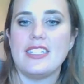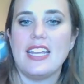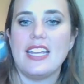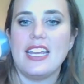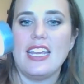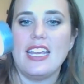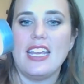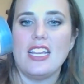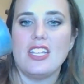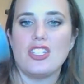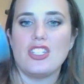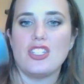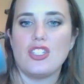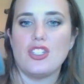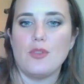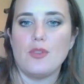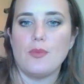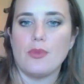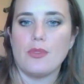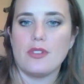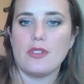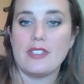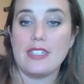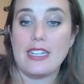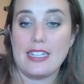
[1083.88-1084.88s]
Day Super,
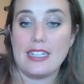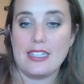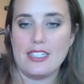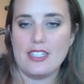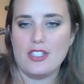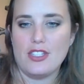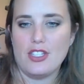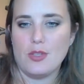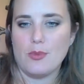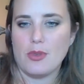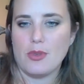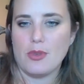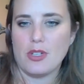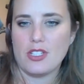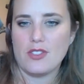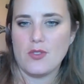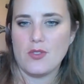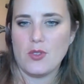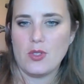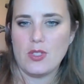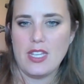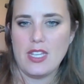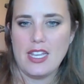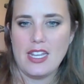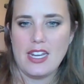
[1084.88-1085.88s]
Daily Super
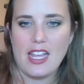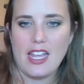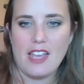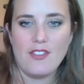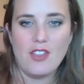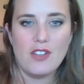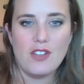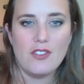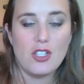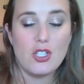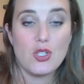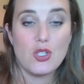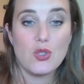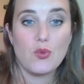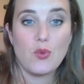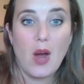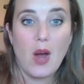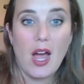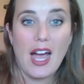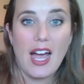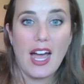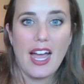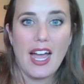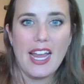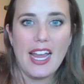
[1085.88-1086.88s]
Exfoliant. Have you ever
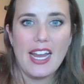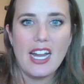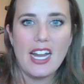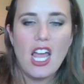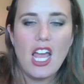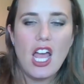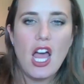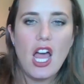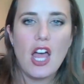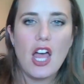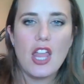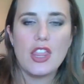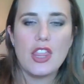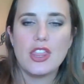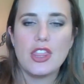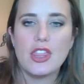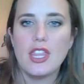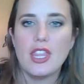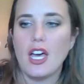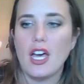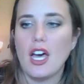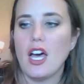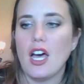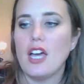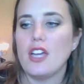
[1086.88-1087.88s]
tried
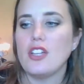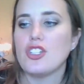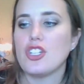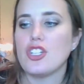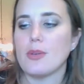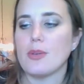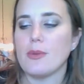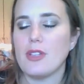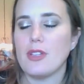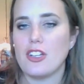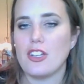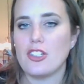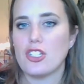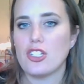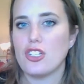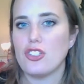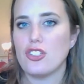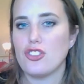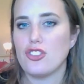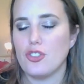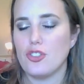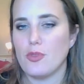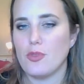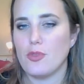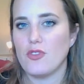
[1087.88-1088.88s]
the Dermalogica
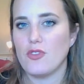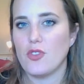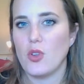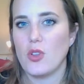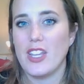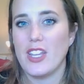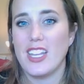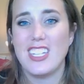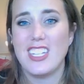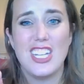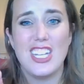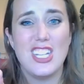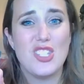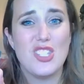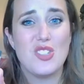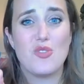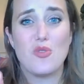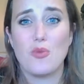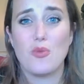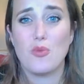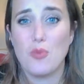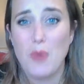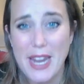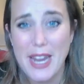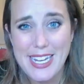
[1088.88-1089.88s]
Superfoliant? It's
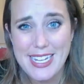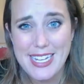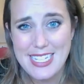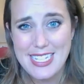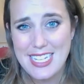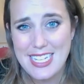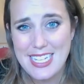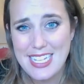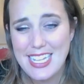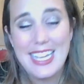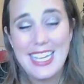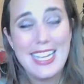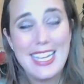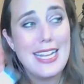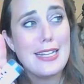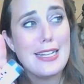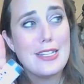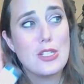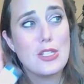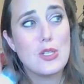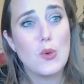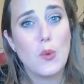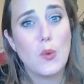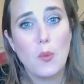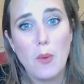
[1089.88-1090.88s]
great. It
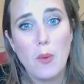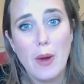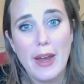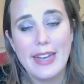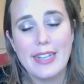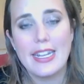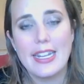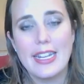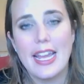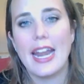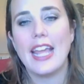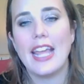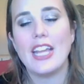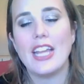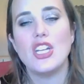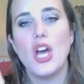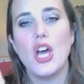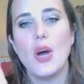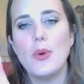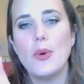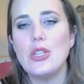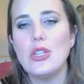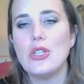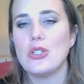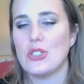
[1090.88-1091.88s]
is great. And I
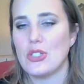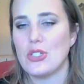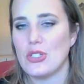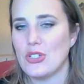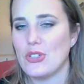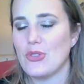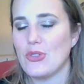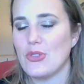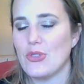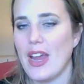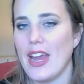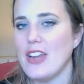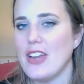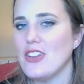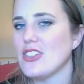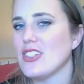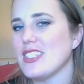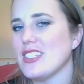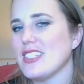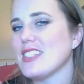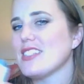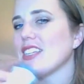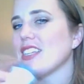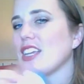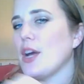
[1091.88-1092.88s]
know it looks strange
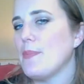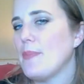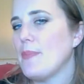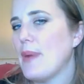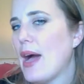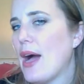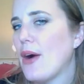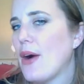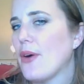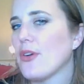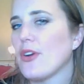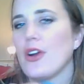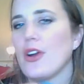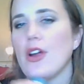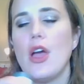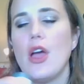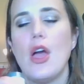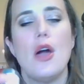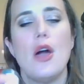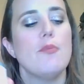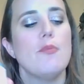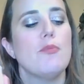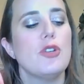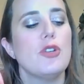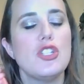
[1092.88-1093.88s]
because it's like a powder,
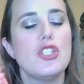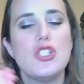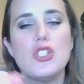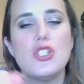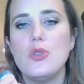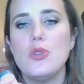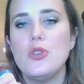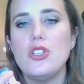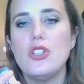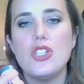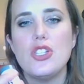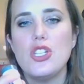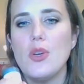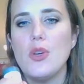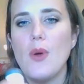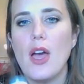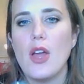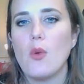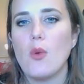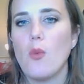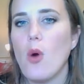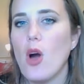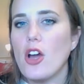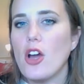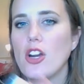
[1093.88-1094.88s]
but as soon as you
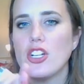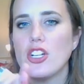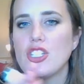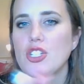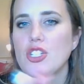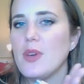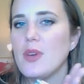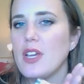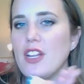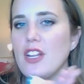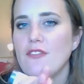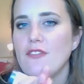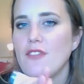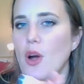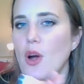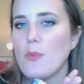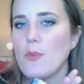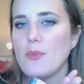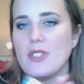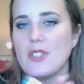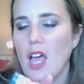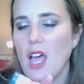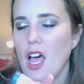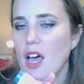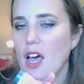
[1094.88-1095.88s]
add water to it, it
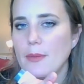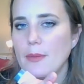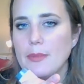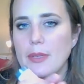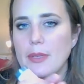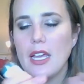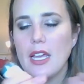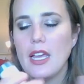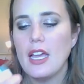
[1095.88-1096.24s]
foams up.